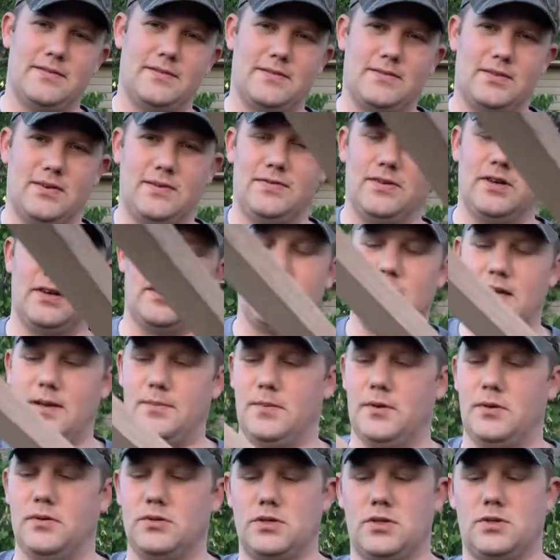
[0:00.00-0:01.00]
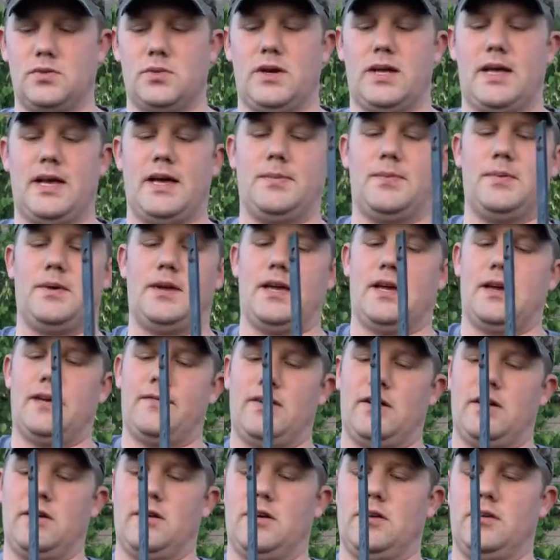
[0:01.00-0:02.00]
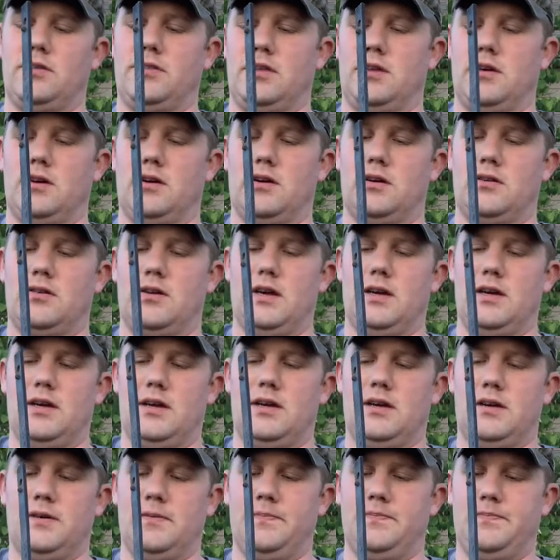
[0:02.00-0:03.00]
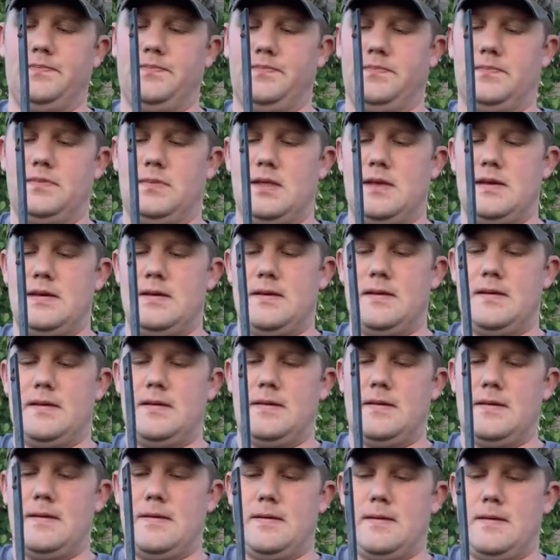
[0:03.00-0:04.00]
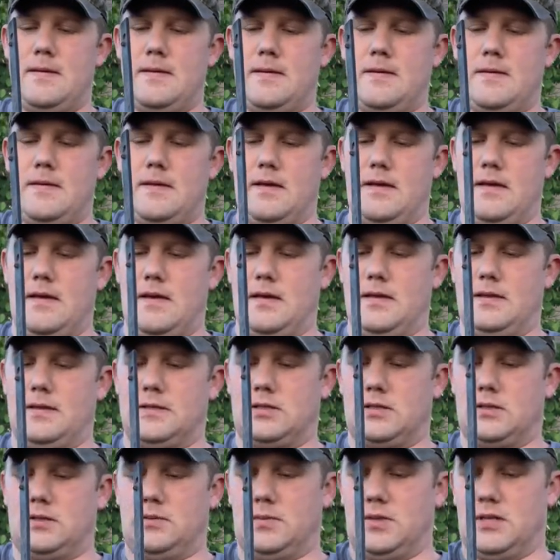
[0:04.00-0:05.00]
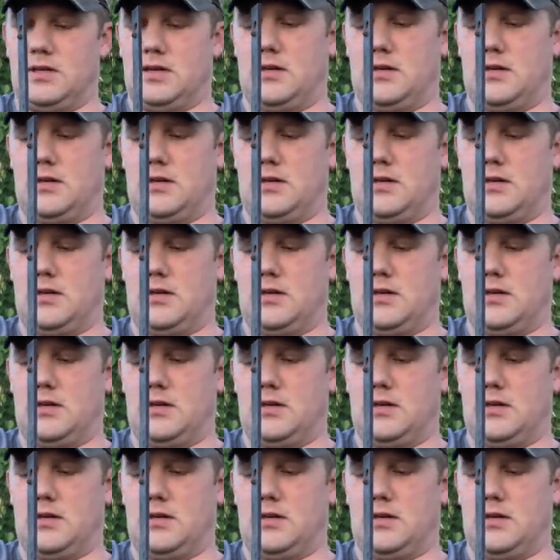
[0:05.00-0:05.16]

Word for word: three foot clamp, but it was just what I happen to have out here in the yard right now. And so I'm gonna